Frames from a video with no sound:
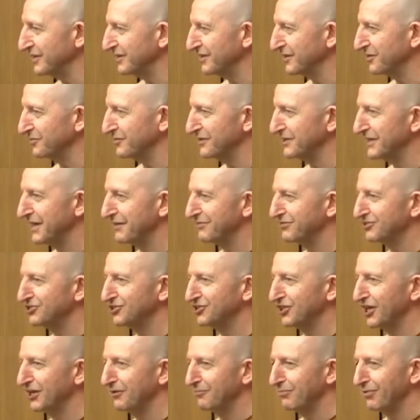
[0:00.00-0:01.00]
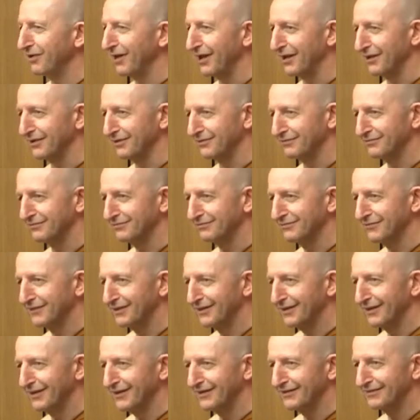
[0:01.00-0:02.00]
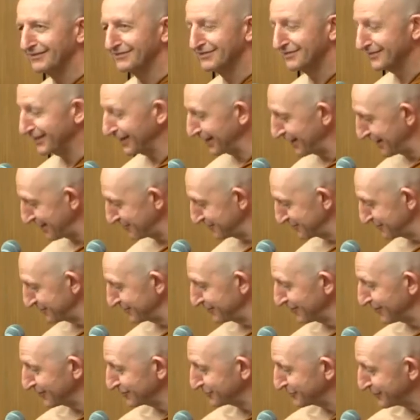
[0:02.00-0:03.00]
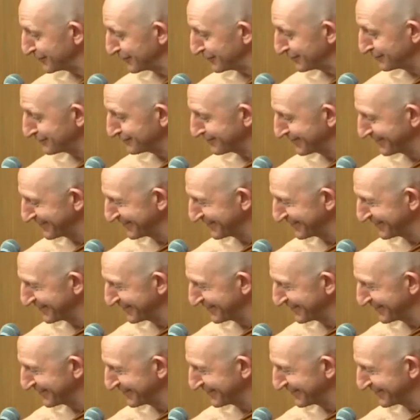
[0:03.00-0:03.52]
mean that we never shed blood. Like today, I was at the hospital,